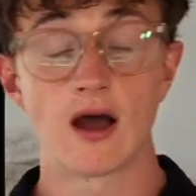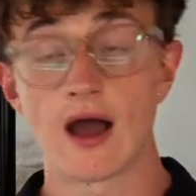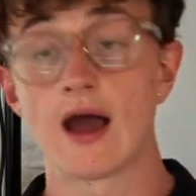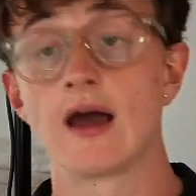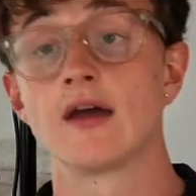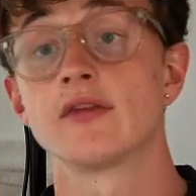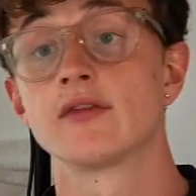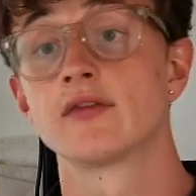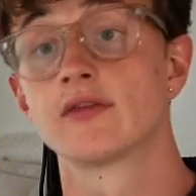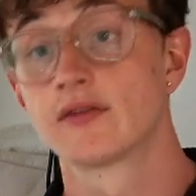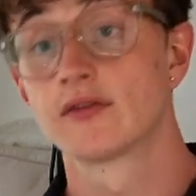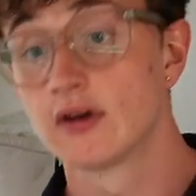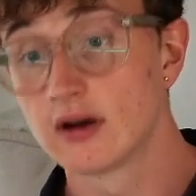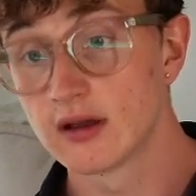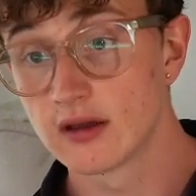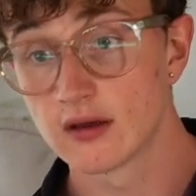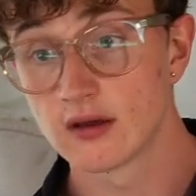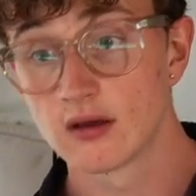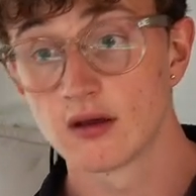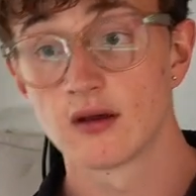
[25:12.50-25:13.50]
and
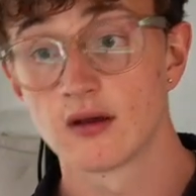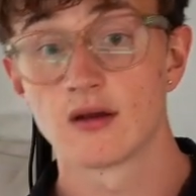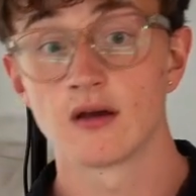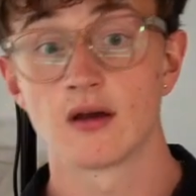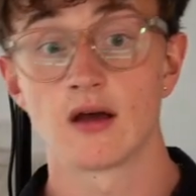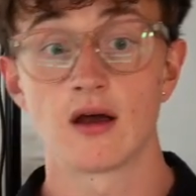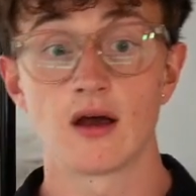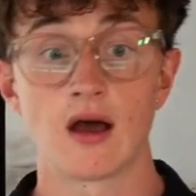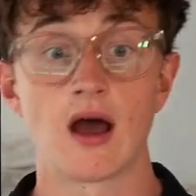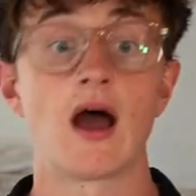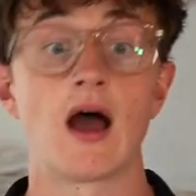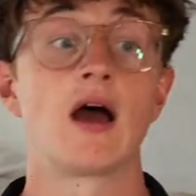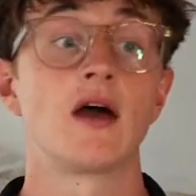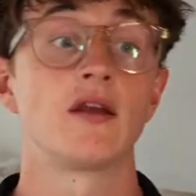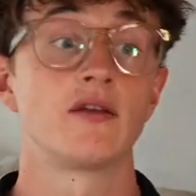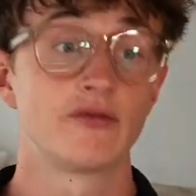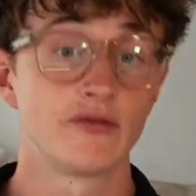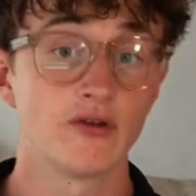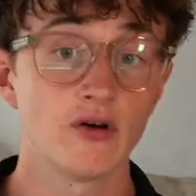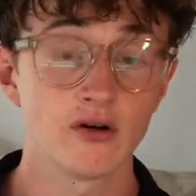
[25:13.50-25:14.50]
3
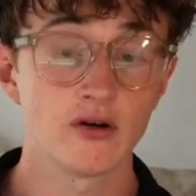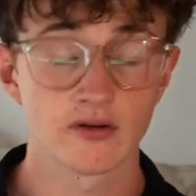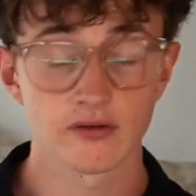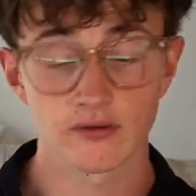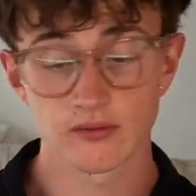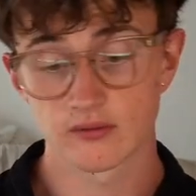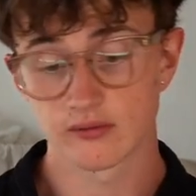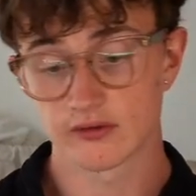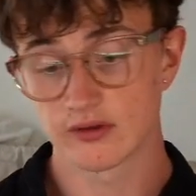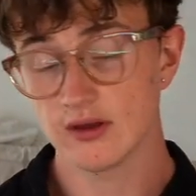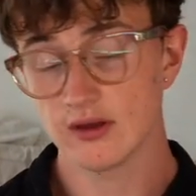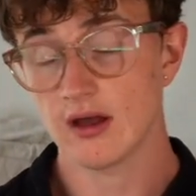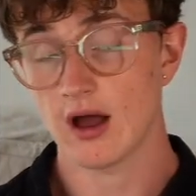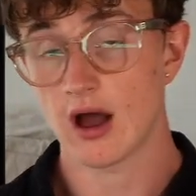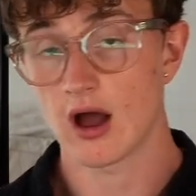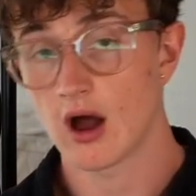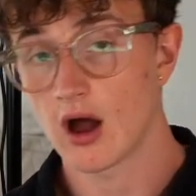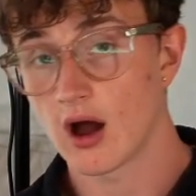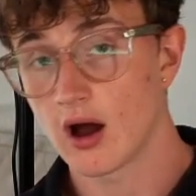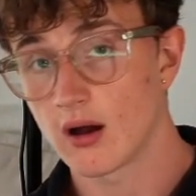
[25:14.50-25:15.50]
and 4. See?
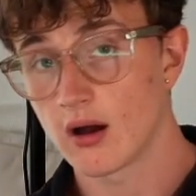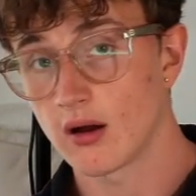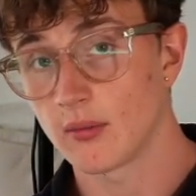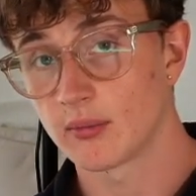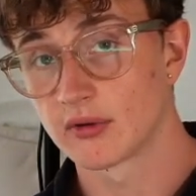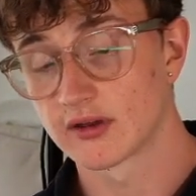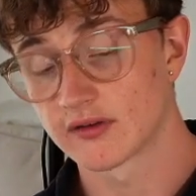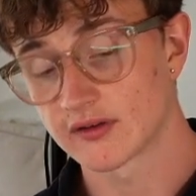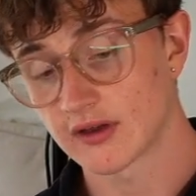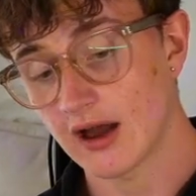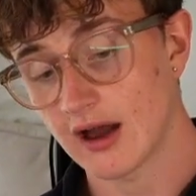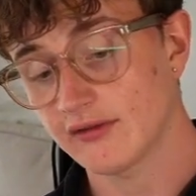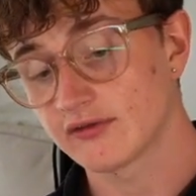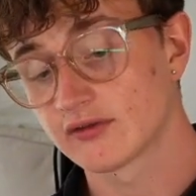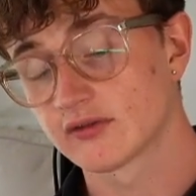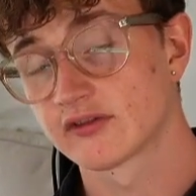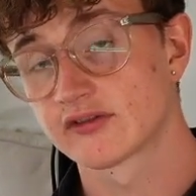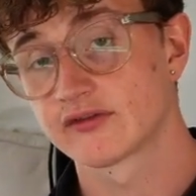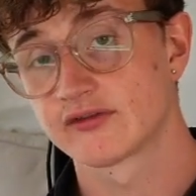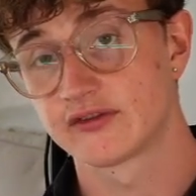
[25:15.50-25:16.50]
Because I have
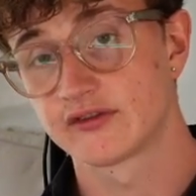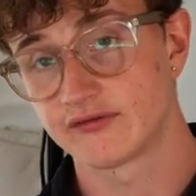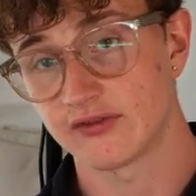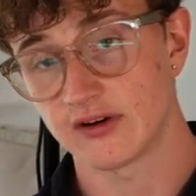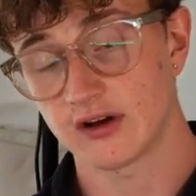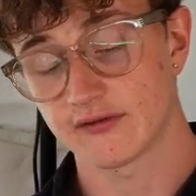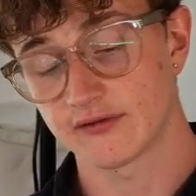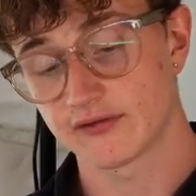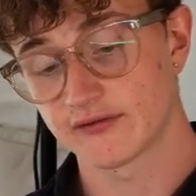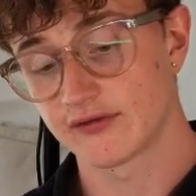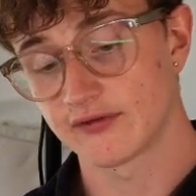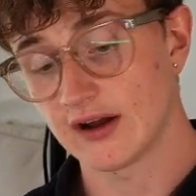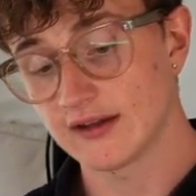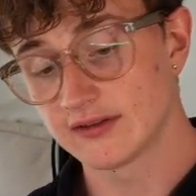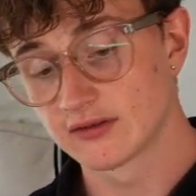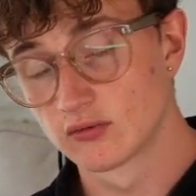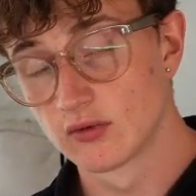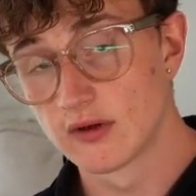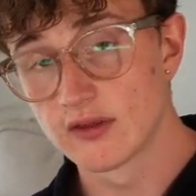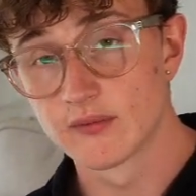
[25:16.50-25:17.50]
to
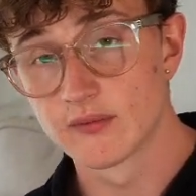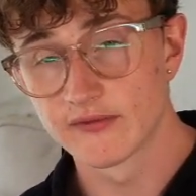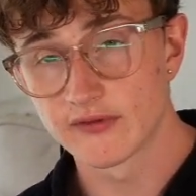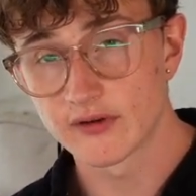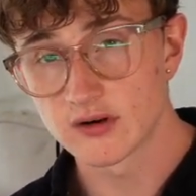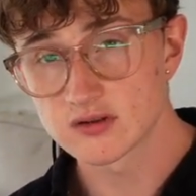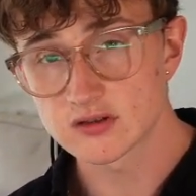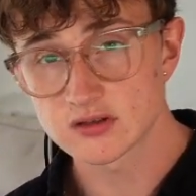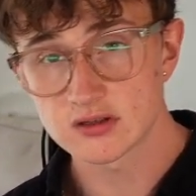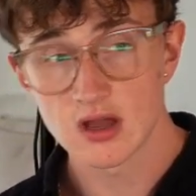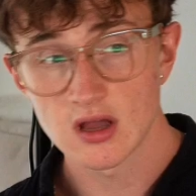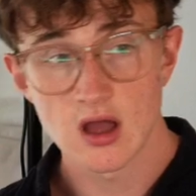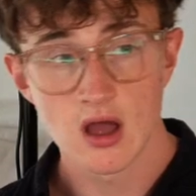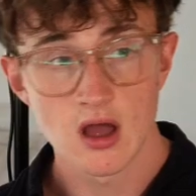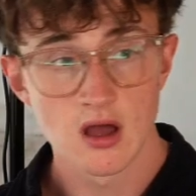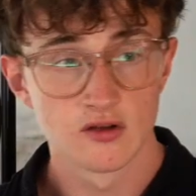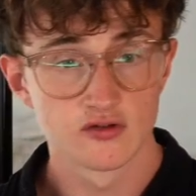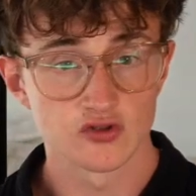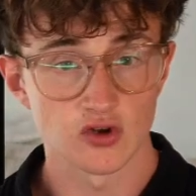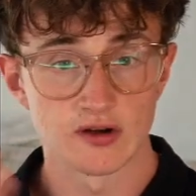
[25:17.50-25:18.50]
find the rhythm first.
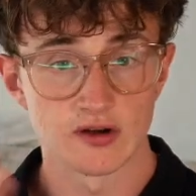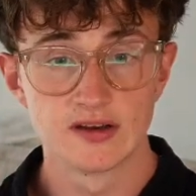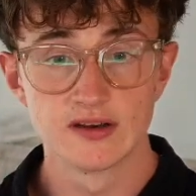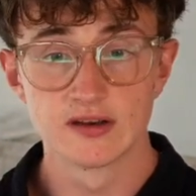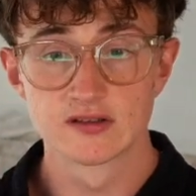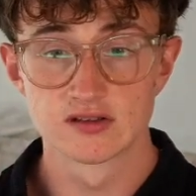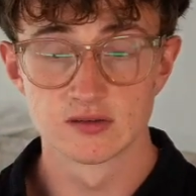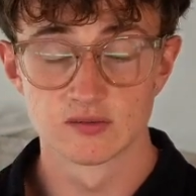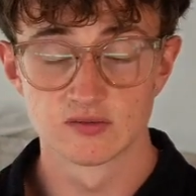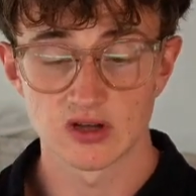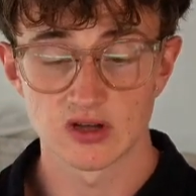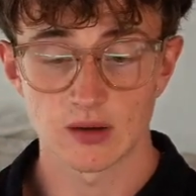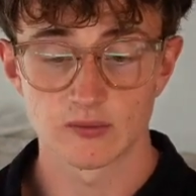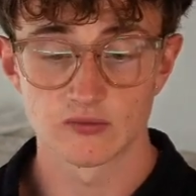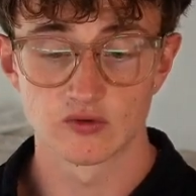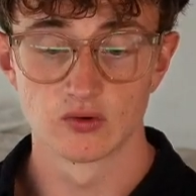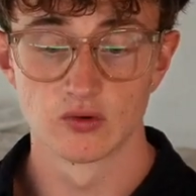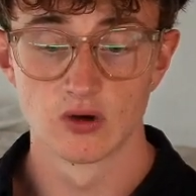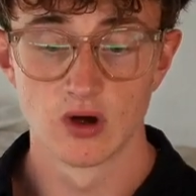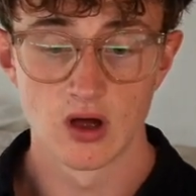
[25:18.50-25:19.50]
So I needed some
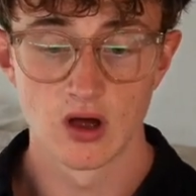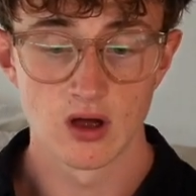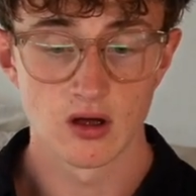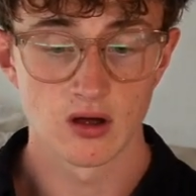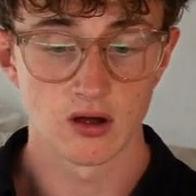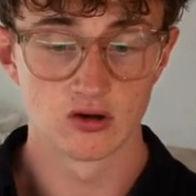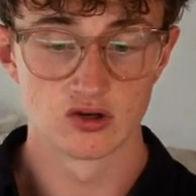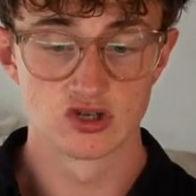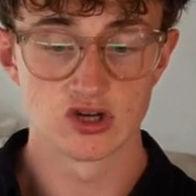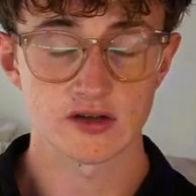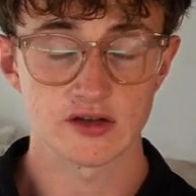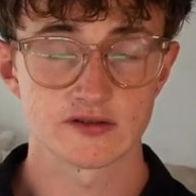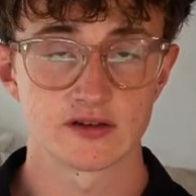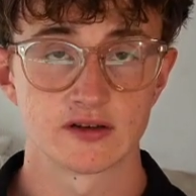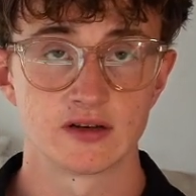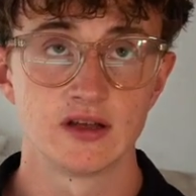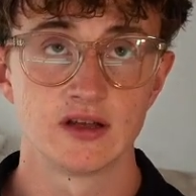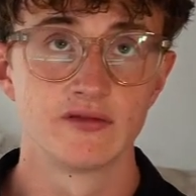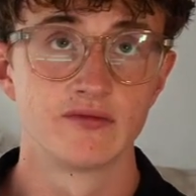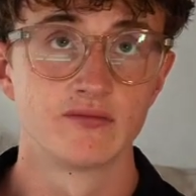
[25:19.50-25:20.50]
time to adjust
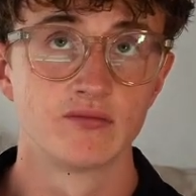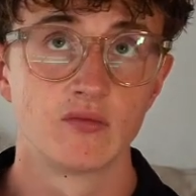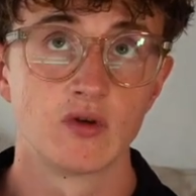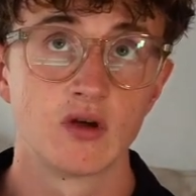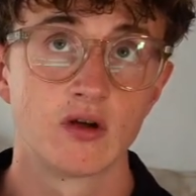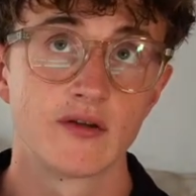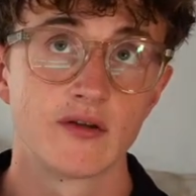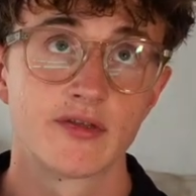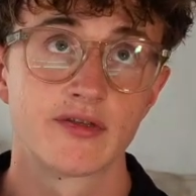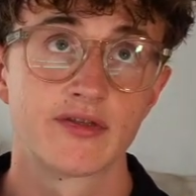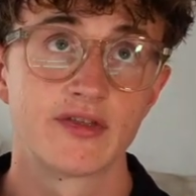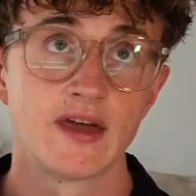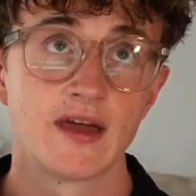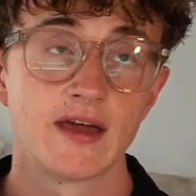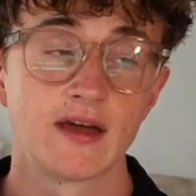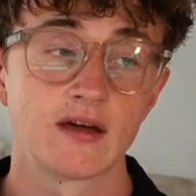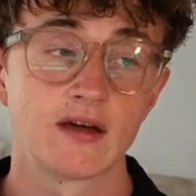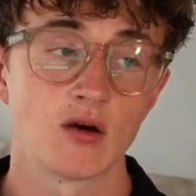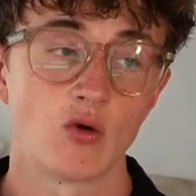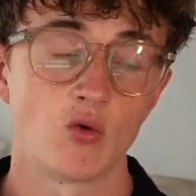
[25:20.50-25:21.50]
and even
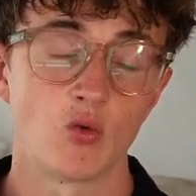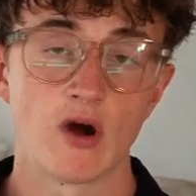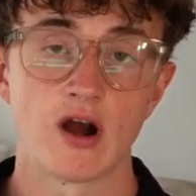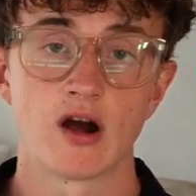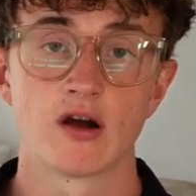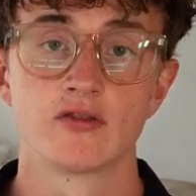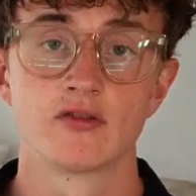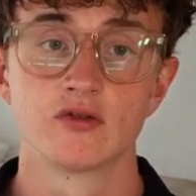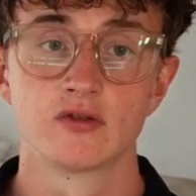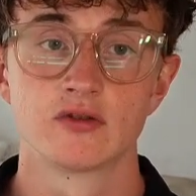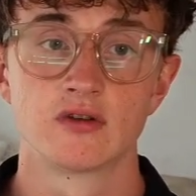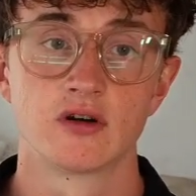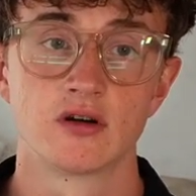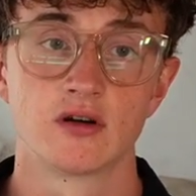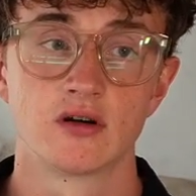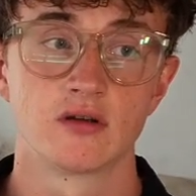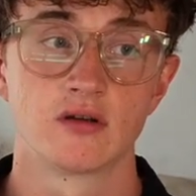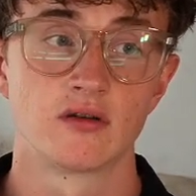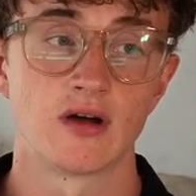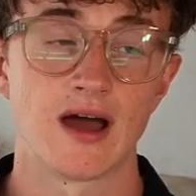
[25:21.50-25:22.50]
think, where do
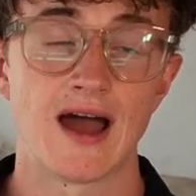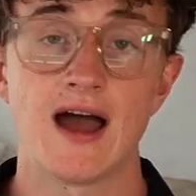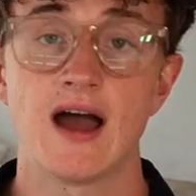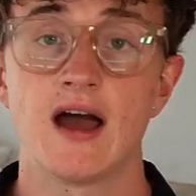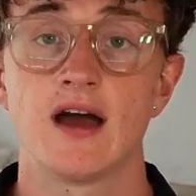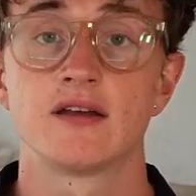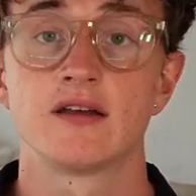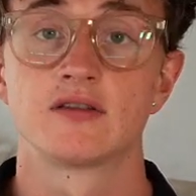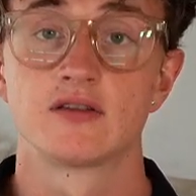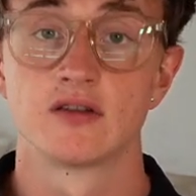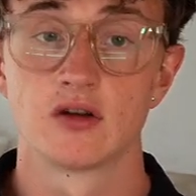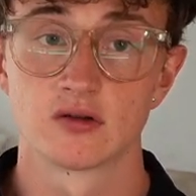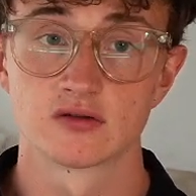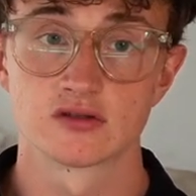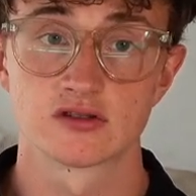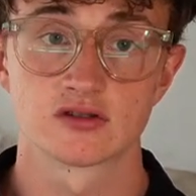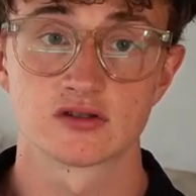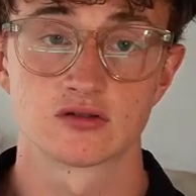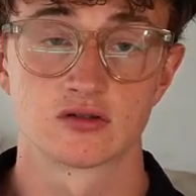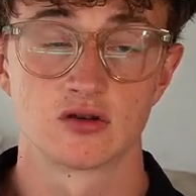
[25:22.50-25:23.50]
the and
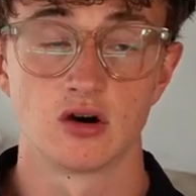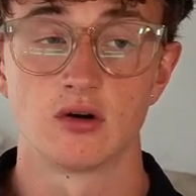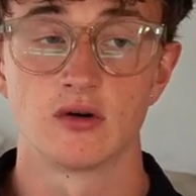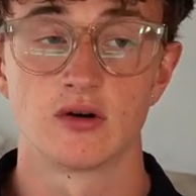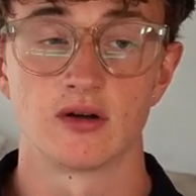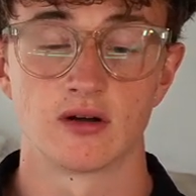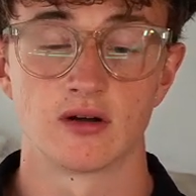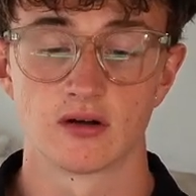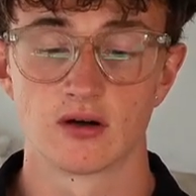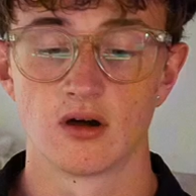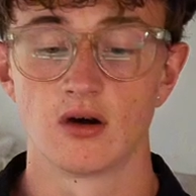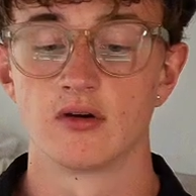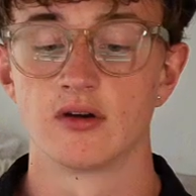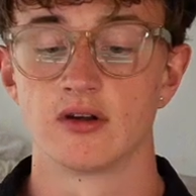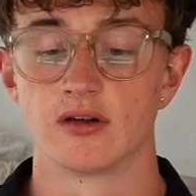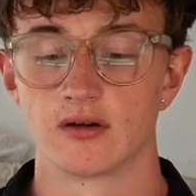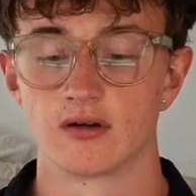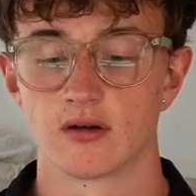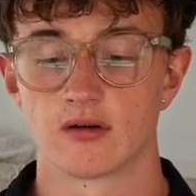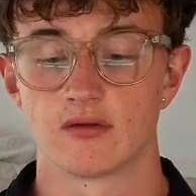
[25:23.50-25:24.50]
notes go
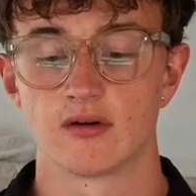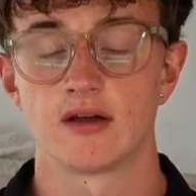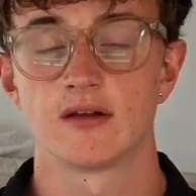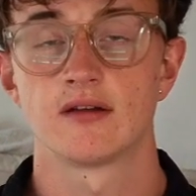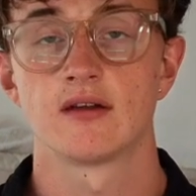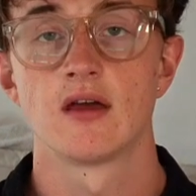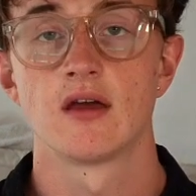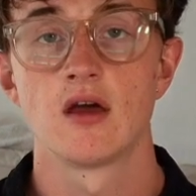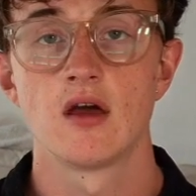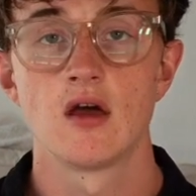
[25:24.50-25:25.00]
here, right?